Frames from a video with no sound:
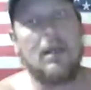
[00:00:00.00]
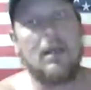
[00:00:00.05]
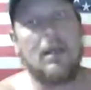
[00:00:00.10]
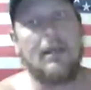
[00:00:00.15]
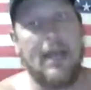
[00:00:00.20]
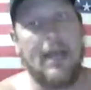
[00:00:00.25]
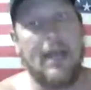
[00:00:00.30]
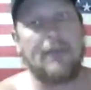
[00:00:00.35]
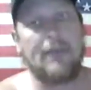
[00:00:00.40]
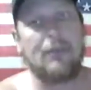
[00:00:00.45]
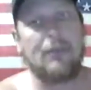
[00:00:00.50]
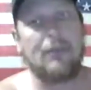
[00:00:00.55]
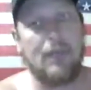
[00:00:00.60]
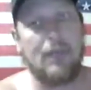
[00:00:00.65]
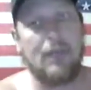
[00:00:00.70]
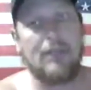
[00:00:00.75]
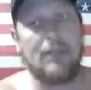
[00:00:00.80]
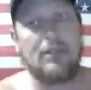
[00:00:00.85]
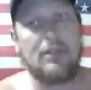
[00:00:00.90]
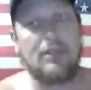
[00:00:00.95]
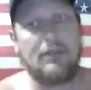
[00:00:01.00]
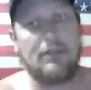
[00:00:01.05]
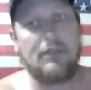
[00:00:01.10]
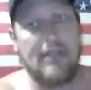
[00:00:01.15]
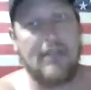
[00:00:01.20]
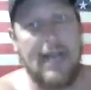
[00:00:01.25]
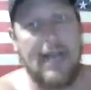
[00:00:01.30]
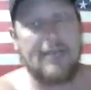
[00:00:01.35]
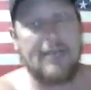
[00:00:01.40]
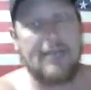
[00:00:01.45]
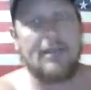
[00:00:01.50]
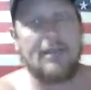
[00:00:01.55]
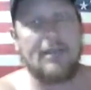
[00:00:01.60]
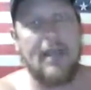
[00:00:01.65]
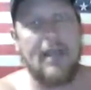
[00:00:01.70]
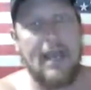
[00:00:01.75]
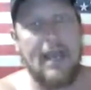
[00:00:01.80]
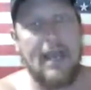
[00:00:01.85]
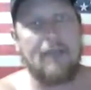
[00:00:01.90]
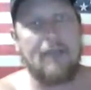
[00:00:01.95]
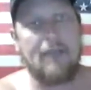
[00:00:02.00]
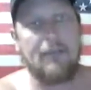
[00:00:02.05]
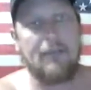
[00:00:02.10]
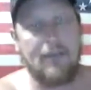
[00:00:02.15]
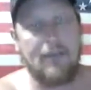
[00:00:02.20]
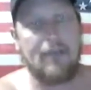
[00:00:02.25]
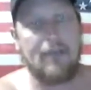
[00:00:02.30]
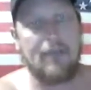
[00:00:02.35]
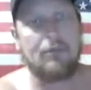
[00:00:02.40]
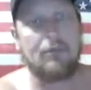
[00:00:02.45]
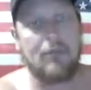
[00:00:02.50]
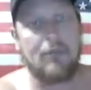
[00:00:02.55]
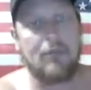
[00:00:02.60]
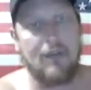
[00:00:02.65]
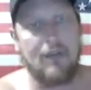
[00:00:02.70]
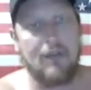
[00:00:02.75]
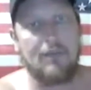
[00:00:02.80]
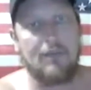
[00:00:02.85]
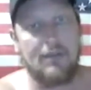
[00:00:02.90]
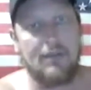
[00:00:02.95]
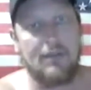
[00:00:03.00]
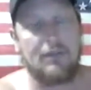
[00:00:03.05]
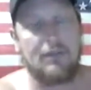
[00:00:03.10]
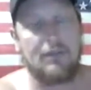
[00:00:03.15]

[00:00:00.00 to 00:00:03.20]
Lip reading: That's the reason you've got to have the federal government to